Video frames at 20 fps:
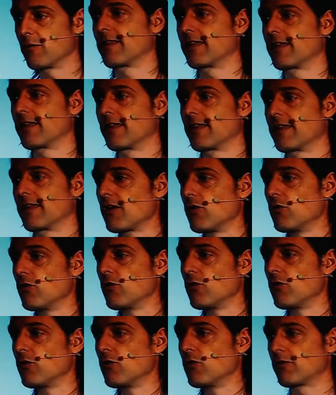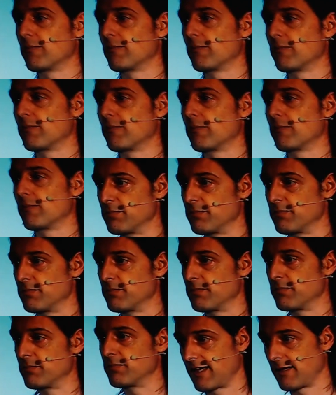that is used to make people
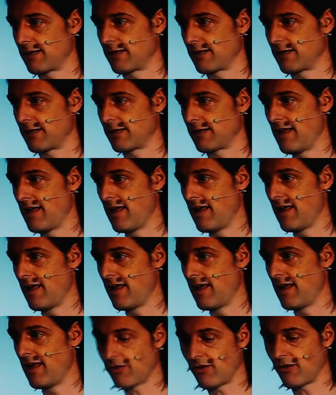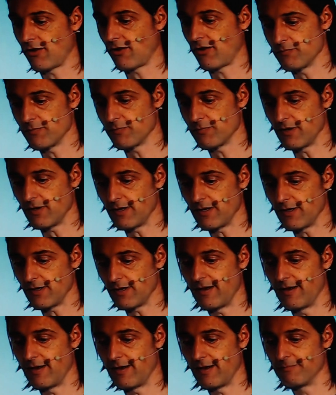shut up. So
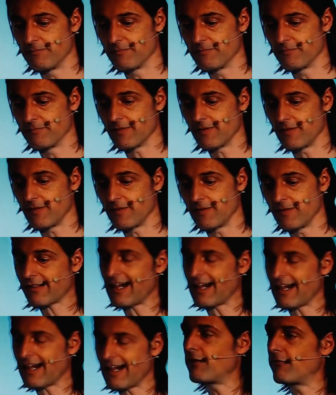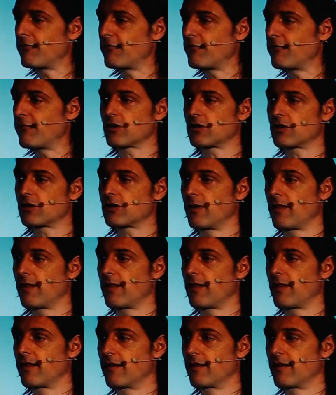this can be fought with
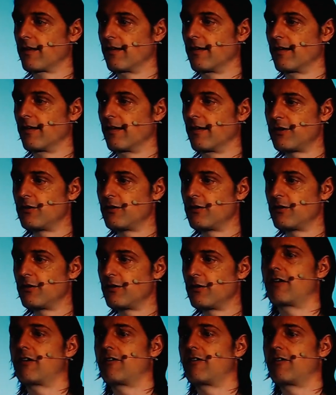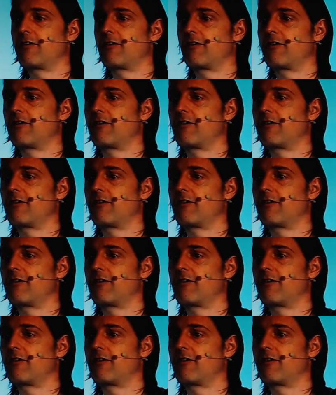a few very,